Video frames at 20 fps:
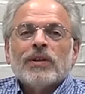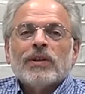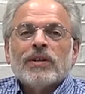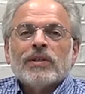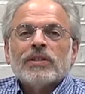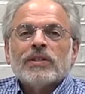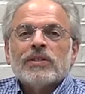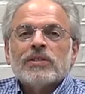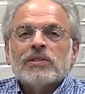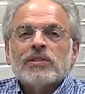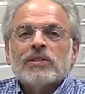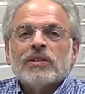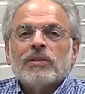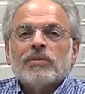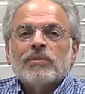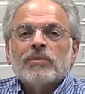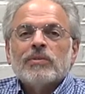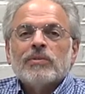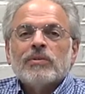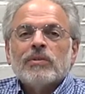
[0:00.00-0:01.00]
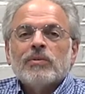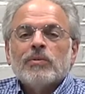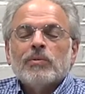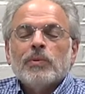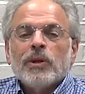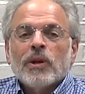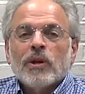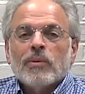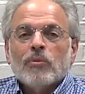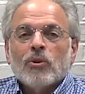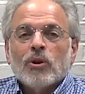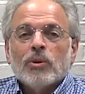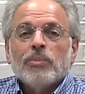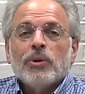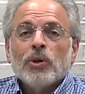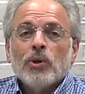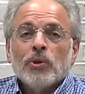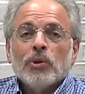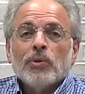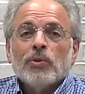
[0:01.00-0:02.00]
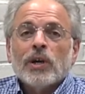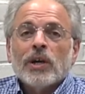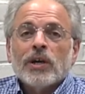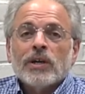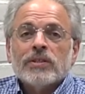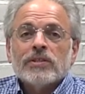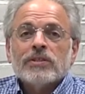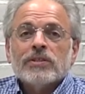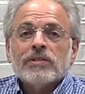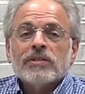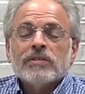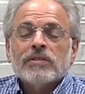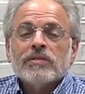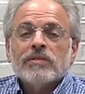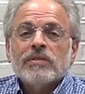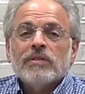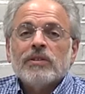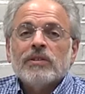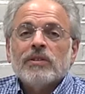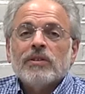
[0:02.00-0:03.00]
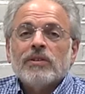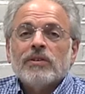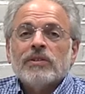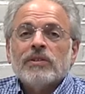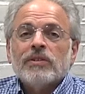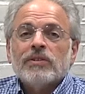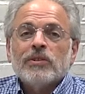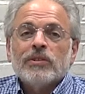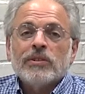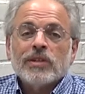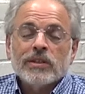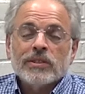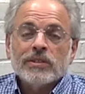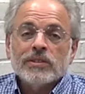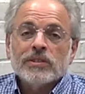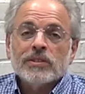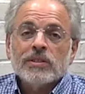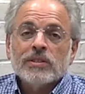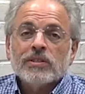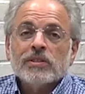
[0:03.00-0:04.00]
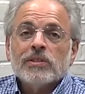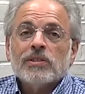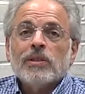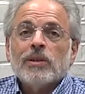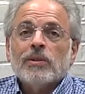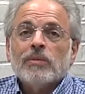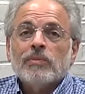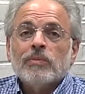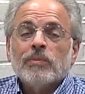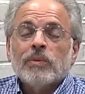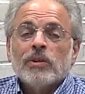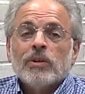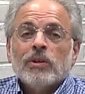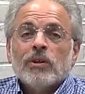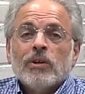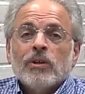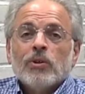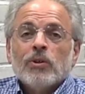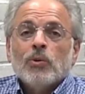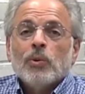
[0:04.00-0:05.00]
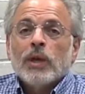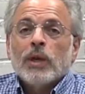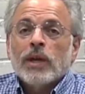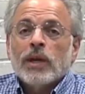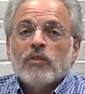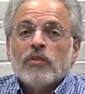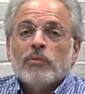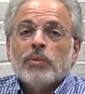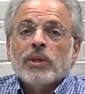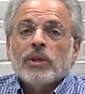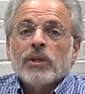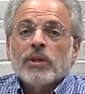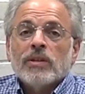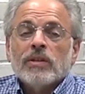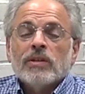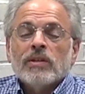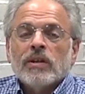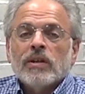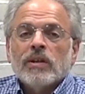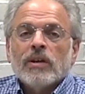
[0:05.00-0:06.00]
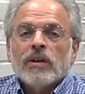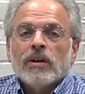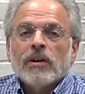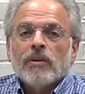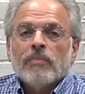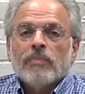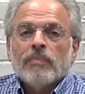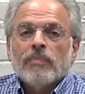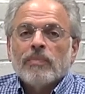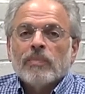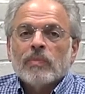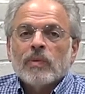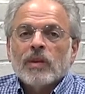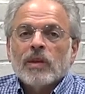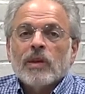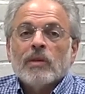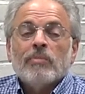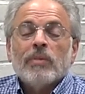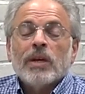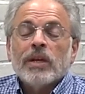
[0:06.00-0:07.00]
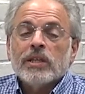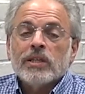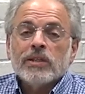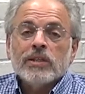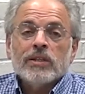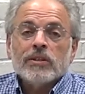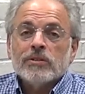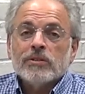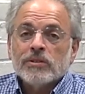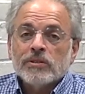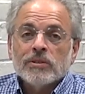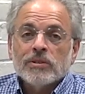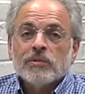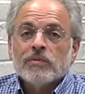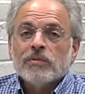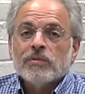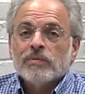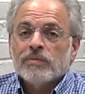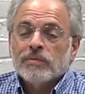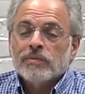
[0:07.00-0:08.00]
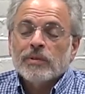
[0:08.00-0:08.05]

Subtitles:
on is that we are more polarized here in the United States than we have been in many years, if